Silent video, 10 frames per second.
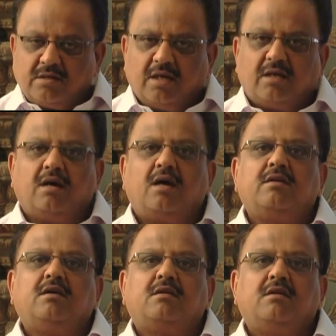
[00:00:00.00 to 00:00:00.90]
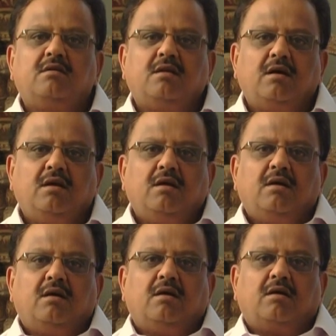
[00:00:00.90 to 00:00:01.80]
like Hariharan,
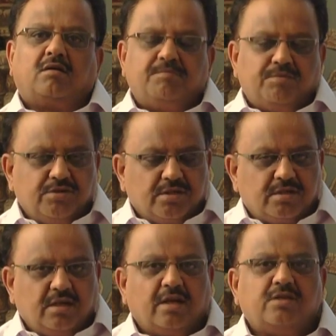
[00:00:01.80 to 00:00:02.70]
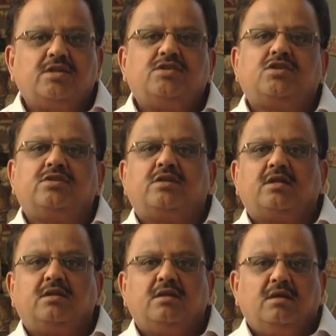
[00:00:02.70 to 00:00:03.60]
composers like
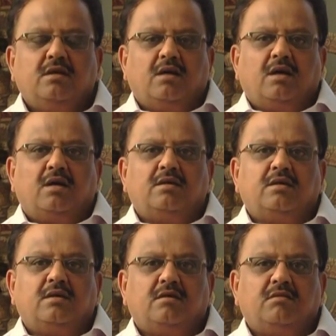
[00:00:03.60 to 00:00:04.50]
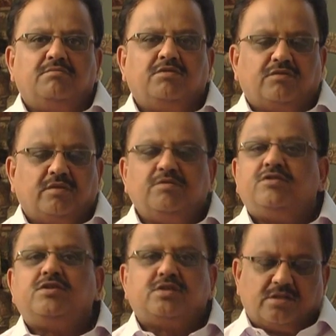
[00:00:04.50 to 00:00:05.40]
Jayachandran, and beautiful
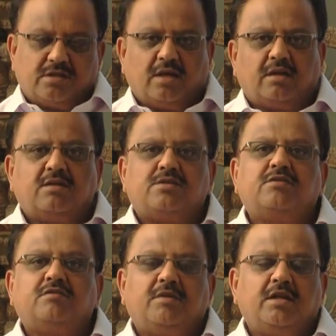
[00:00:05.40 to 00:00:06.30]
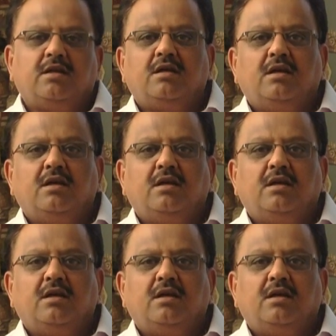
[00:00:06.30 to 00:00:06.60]
musicians like Shivamani.